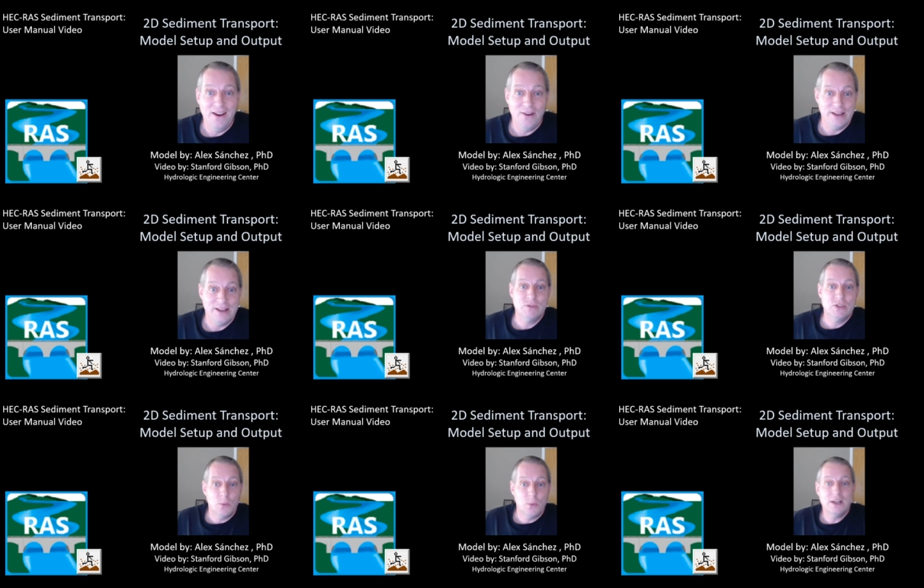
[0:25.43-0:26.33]
All right,
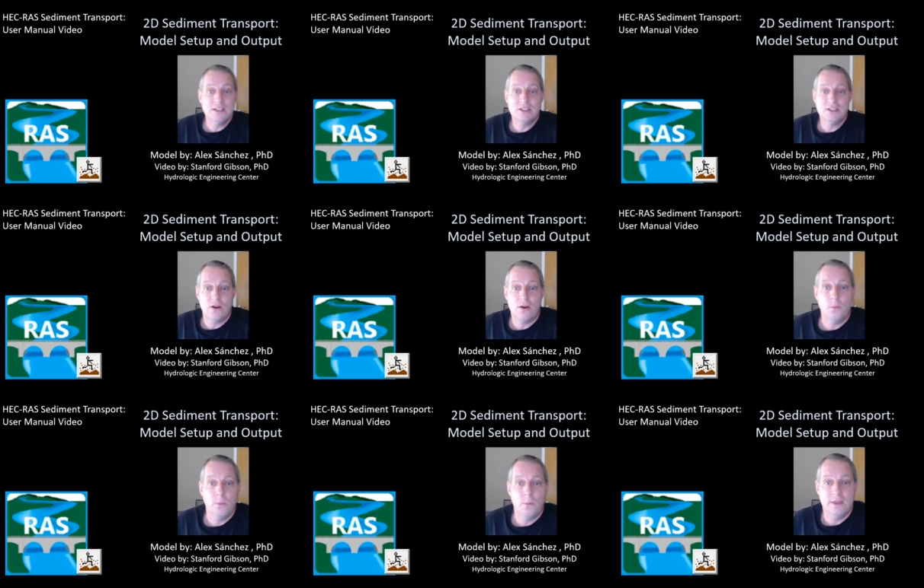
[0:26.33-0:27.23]
so we're going to start
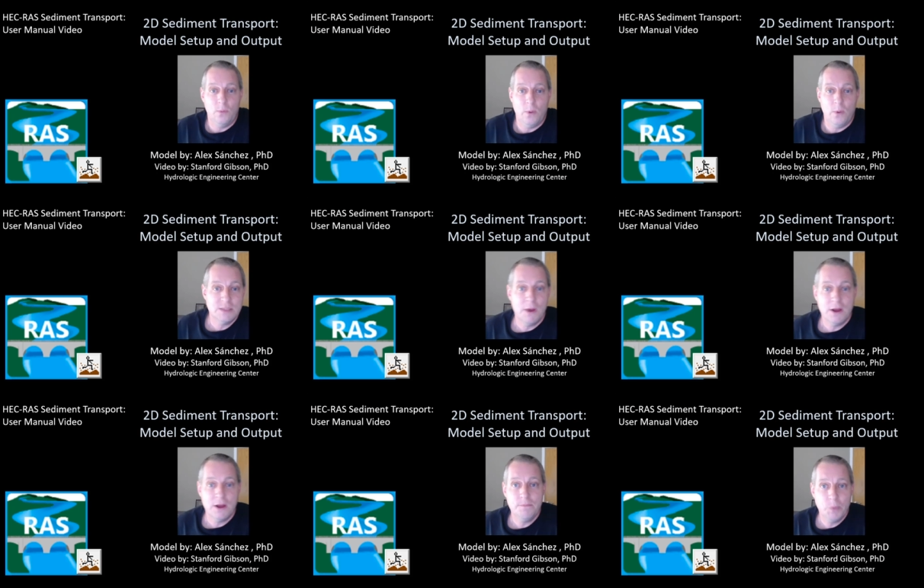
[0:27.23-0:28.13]
with the Weiss model.